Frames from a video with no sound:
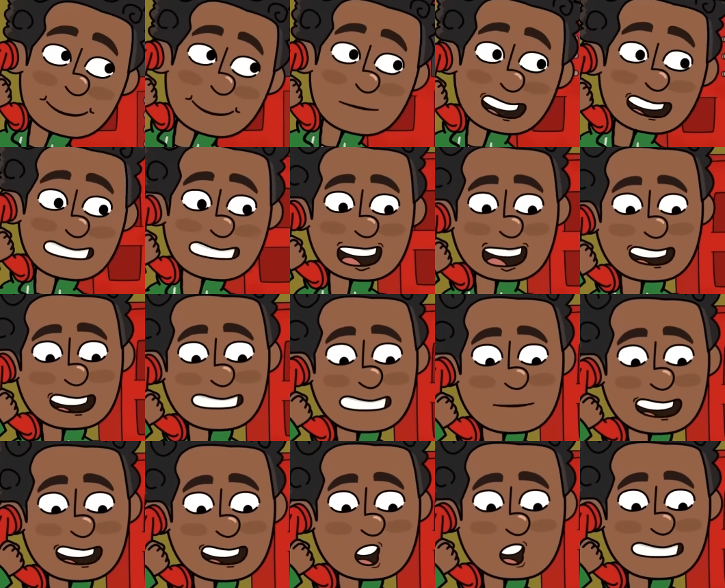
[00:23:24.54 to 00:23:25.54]
Bro, you're
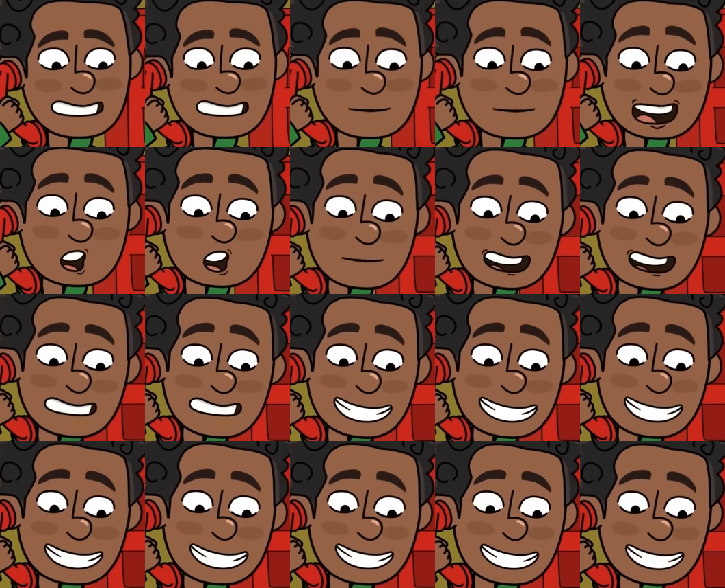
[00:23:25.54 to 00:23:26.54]
my best
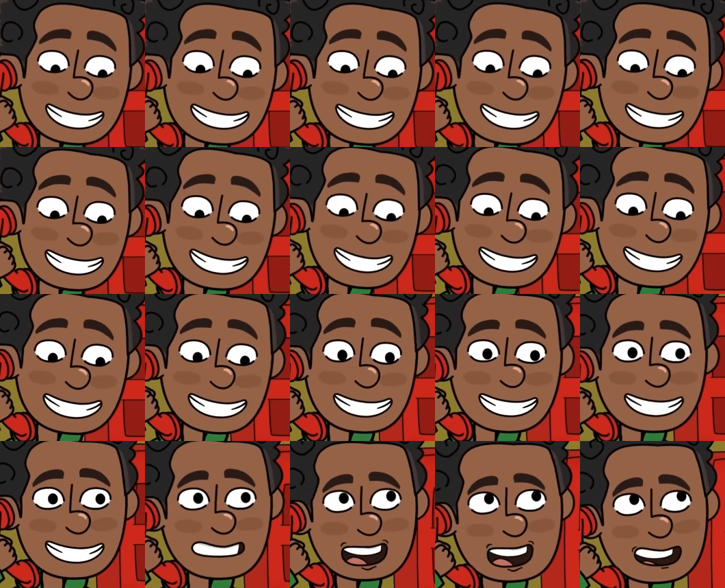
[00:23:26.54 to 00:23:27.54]
friend, Aid chuckled.
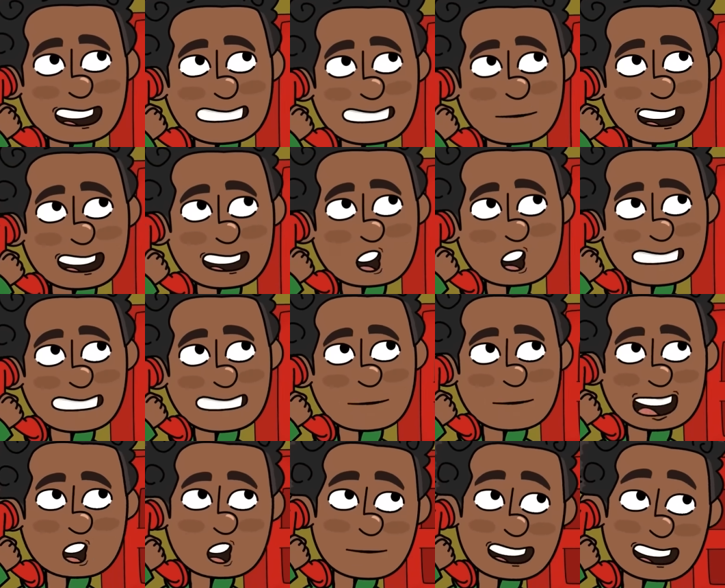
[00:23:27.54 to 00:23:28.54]
I was going to tell
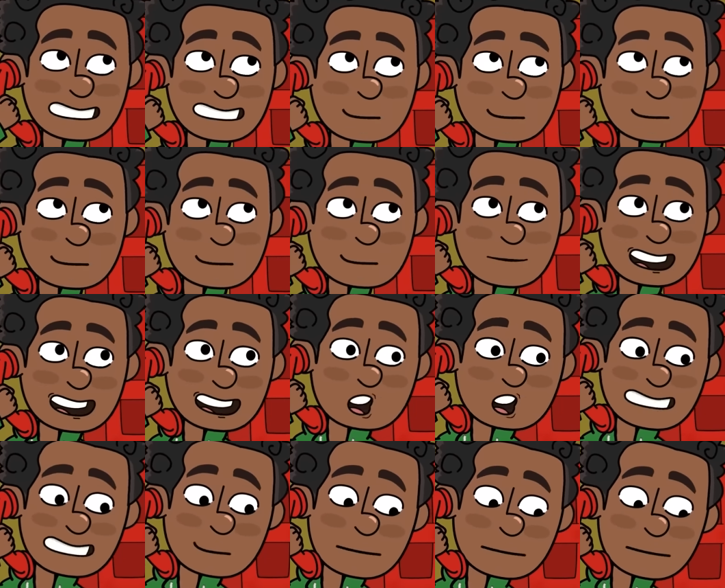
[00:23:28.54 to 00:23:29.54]
you everything. I was
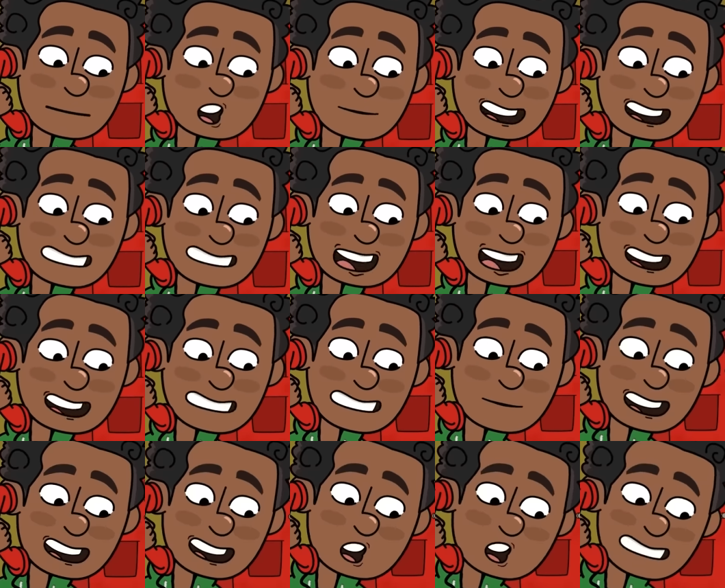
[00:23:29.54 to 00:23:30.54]
just waiting for
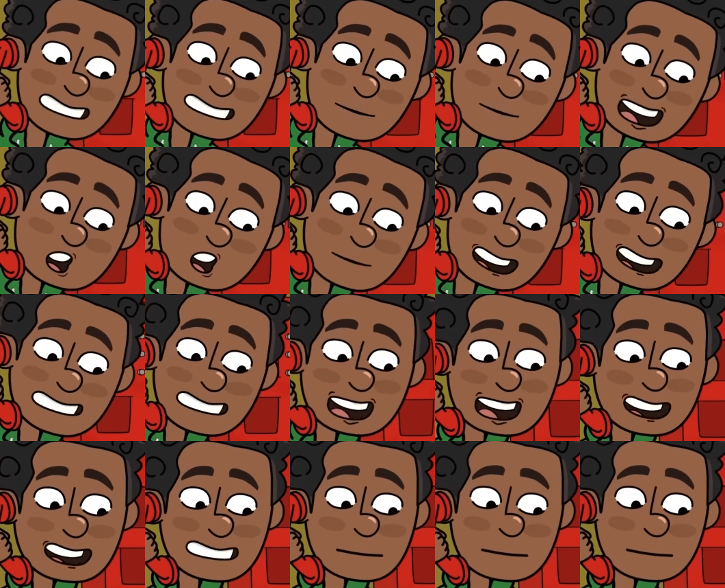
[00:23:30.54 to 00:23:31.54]
the right time, that's
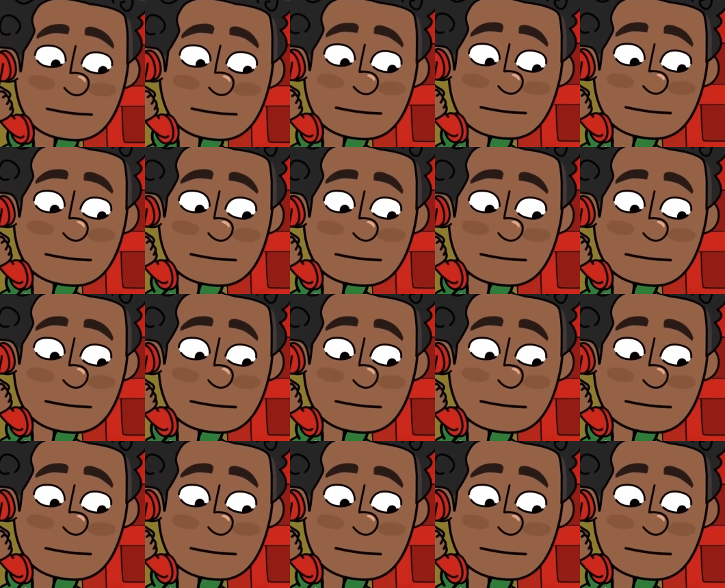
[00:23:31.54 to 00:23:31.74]
all.